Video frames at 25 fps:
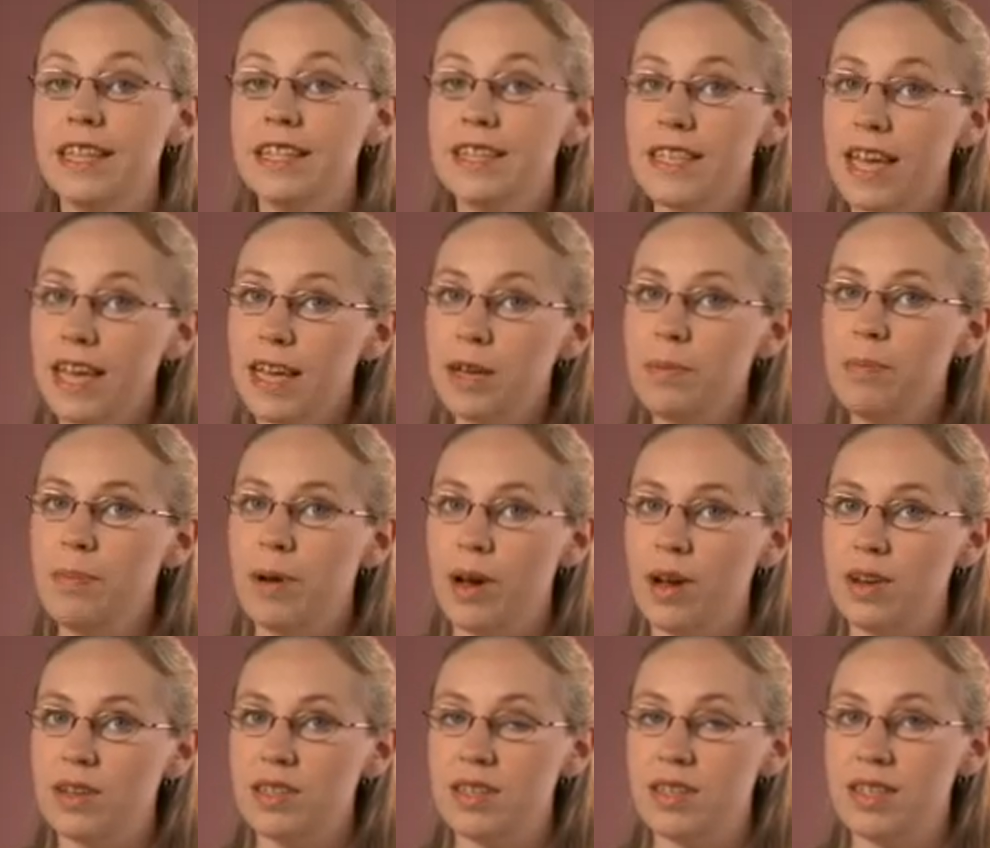The second
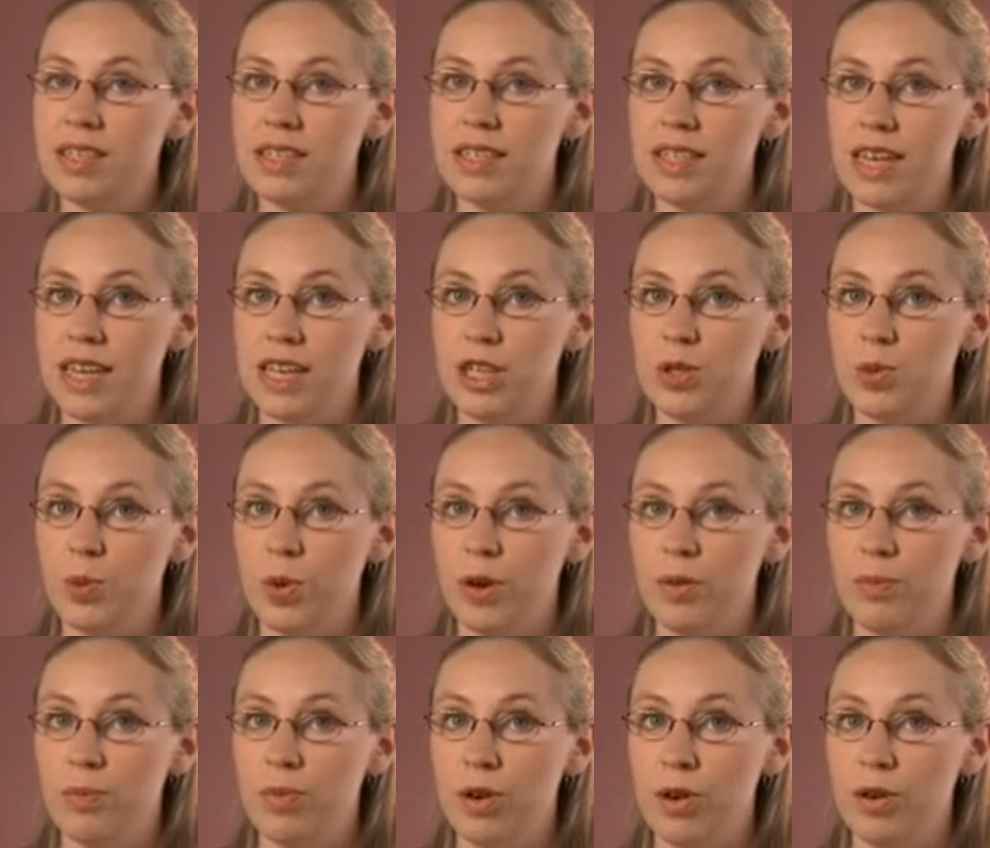part of the Stage
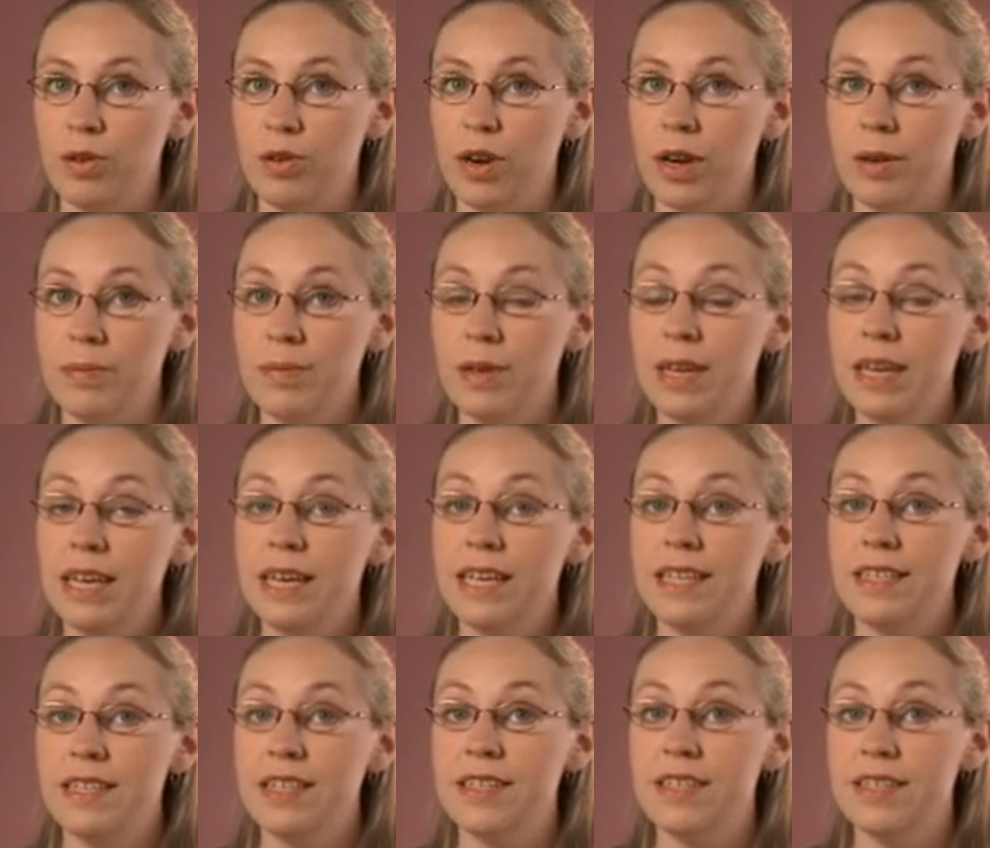1 programme
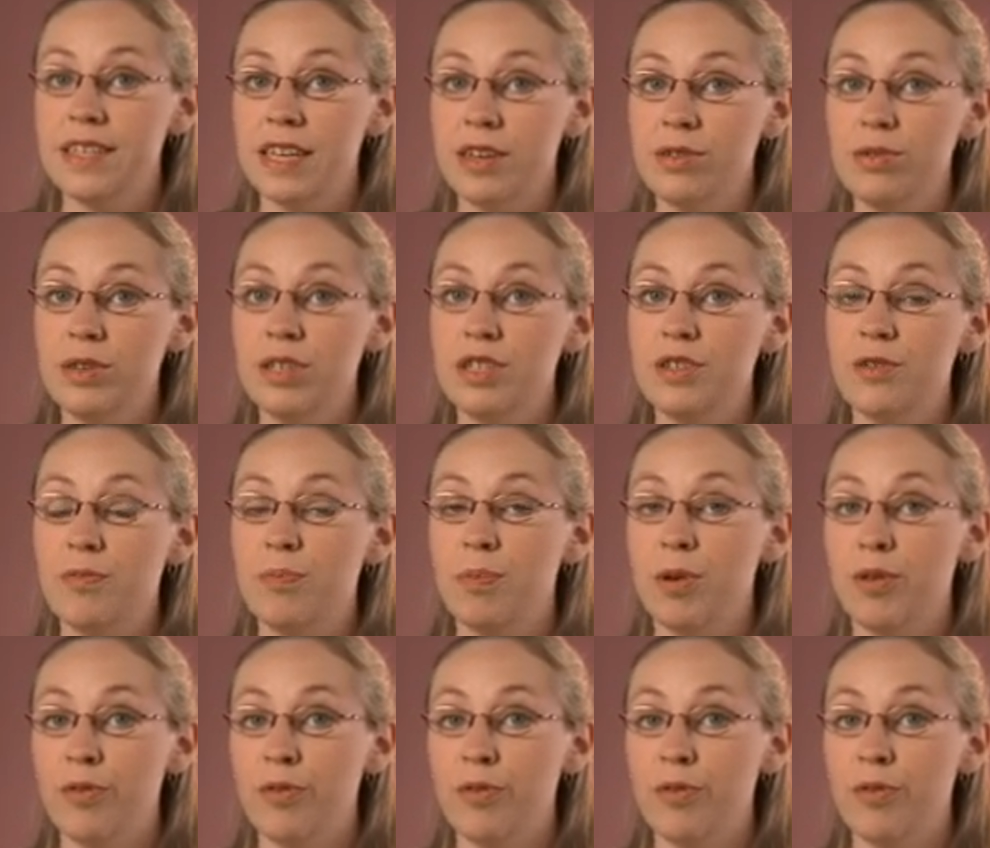is a series of